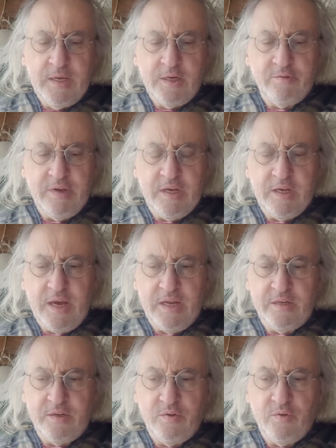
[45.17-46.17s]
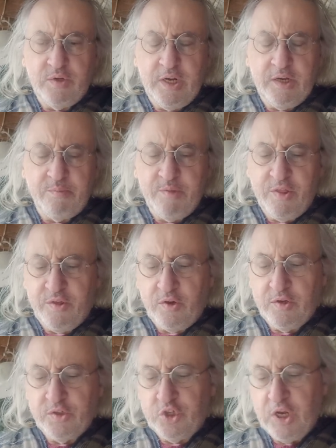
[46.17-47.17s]
Greek and Nordic
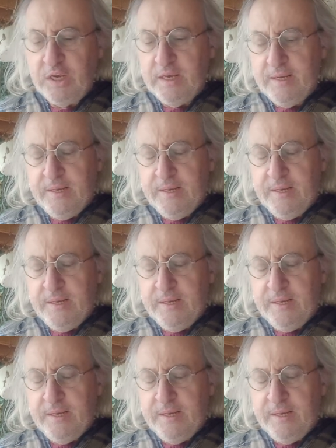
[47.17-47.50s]
mythology.